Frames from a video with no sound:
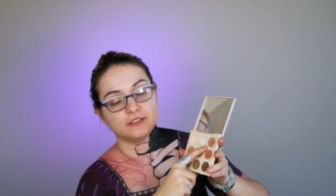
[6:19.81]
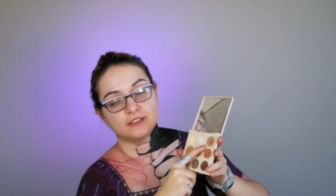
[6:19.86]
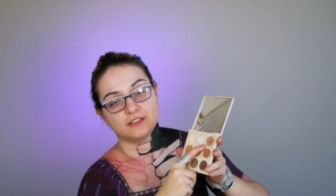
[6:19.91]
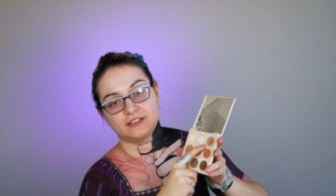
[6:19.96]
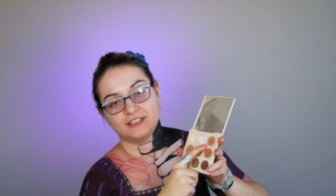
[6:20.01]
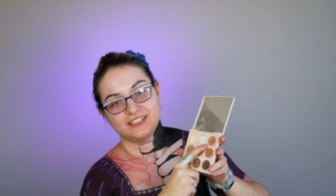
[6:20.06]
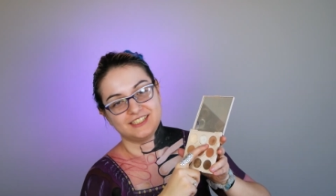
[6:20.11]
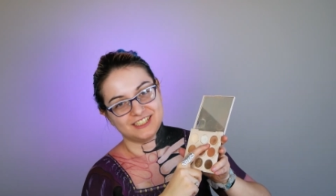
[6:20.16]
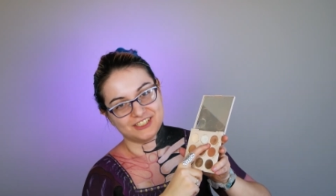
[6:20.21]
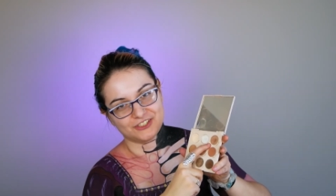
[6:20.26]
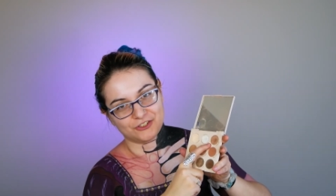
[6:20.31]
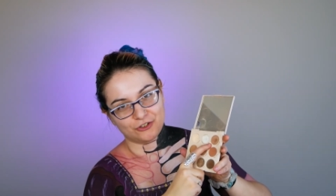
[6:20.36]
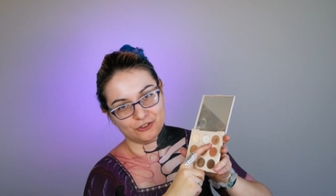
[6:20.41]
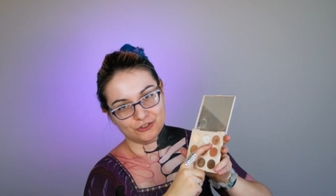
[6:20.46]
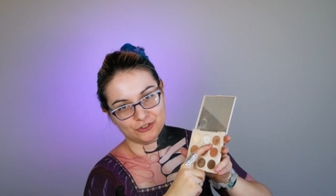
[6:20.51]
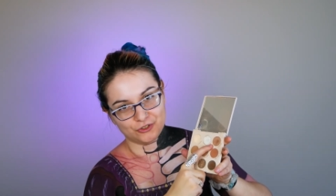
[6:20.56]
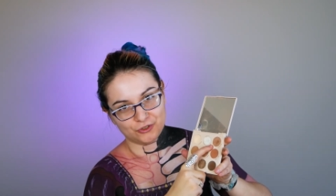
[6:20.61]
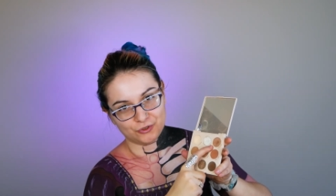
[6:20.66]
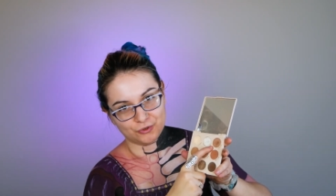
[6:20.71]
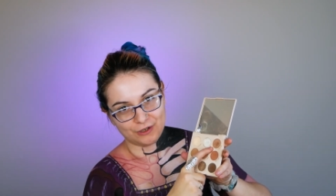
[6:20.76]
This is
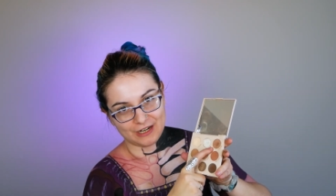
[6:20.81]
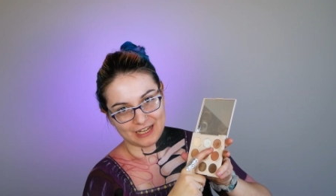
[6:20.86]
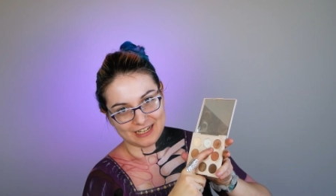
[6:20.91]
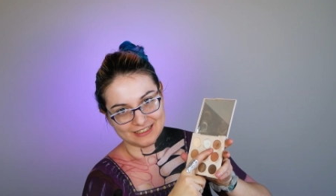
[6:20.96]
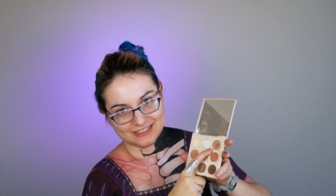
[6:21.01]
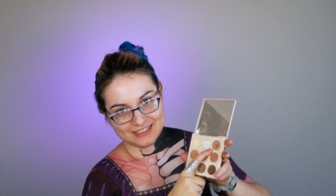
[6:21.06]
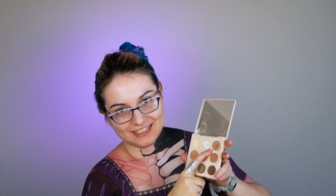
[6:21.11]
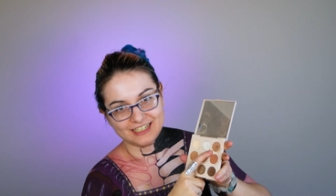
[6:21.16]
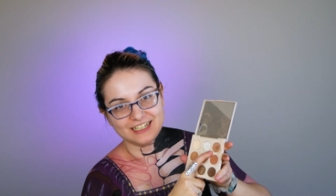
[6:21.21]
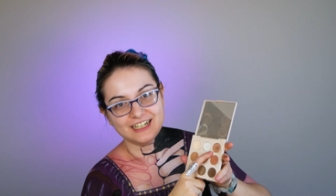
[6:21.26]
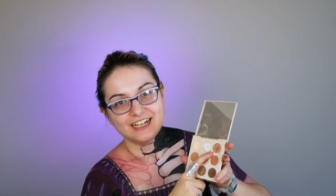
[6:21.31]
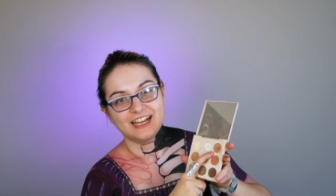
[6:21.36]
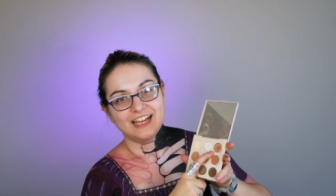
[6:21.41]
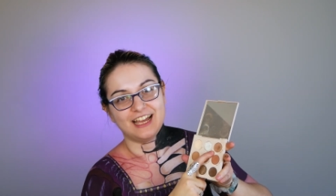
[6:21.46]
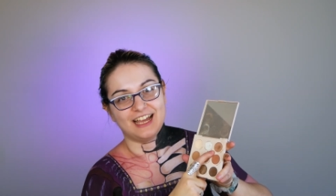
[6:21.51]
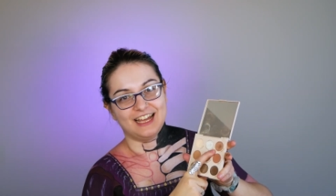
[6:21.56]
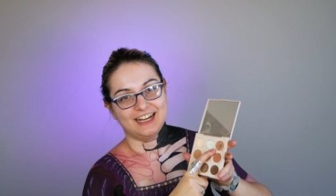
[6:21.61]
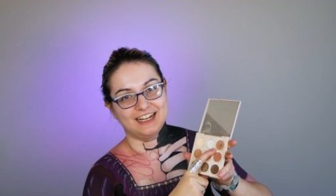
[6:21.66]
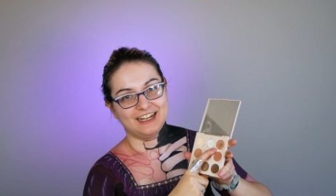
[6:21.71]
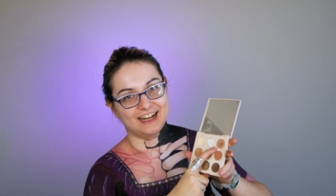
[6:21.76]
called Culada,
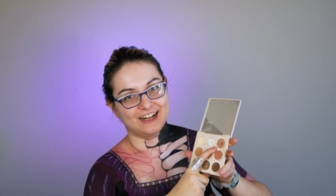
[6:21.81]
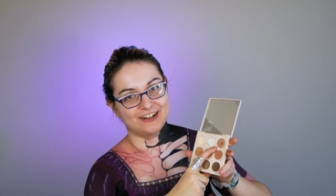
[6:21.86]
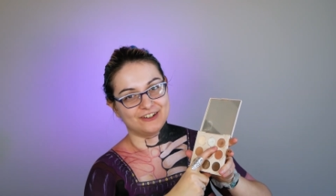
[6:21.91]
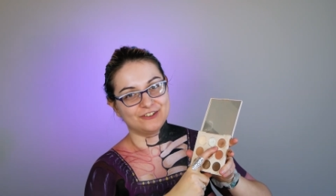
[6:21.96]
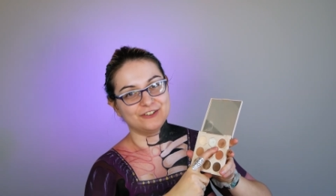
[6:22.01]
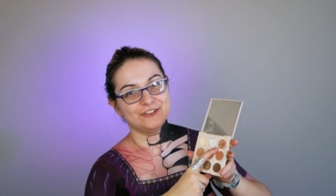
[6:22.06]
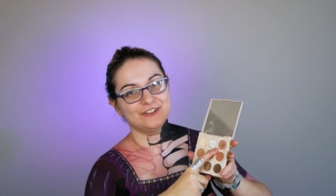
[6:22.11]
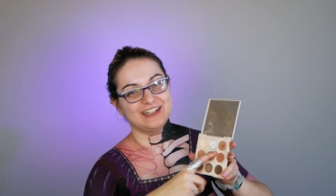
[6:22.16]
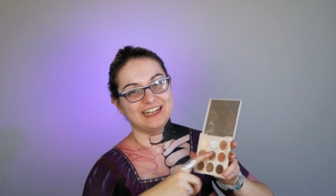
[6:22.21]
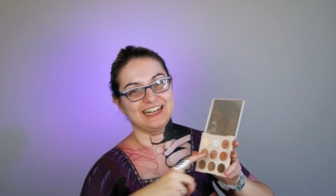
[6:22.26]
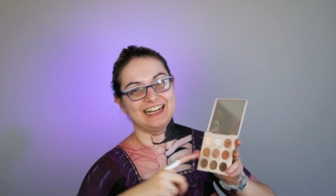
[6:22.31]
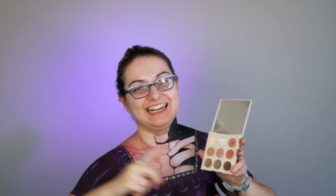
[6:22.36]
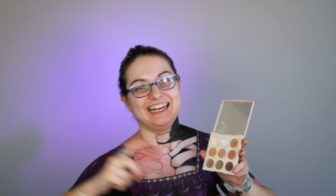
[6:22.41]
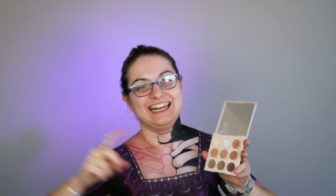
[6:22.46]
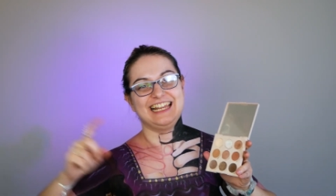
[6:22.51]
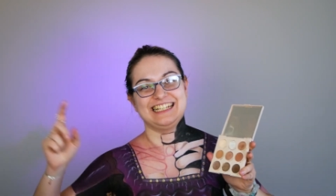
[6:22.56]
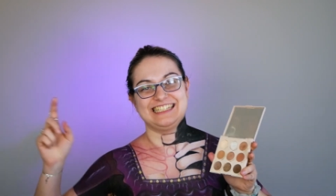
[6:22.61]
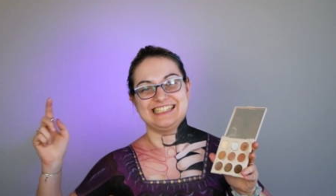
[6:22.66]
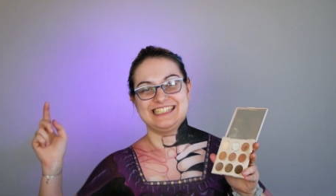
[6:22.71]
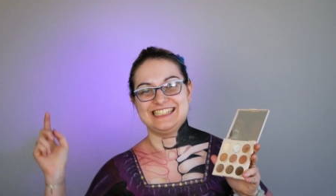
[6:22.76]
and now
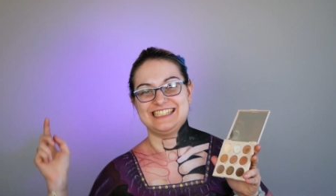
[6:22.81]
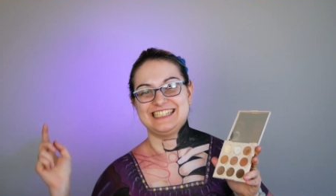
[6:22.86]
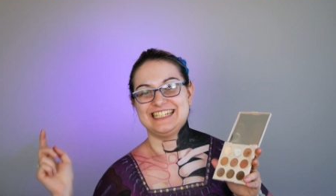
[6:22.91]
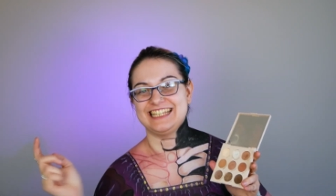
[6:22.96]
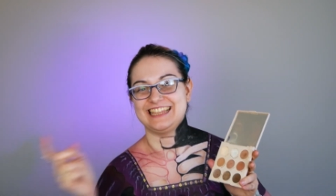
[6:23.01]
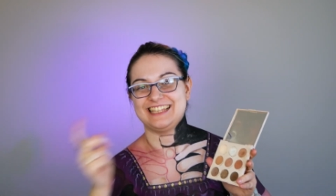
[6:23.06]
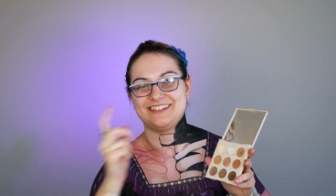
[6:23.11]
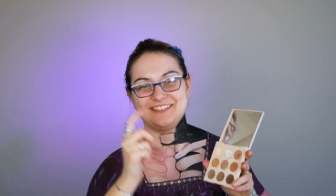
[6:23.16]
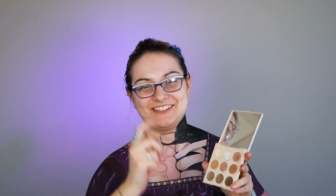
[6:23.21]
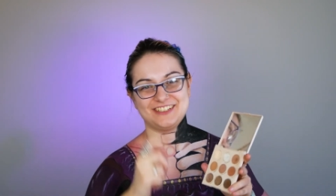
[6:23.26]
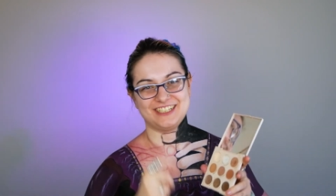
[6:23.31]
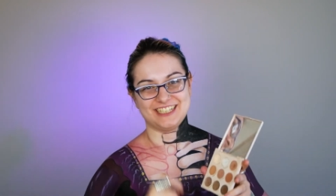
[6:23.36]
let's see them on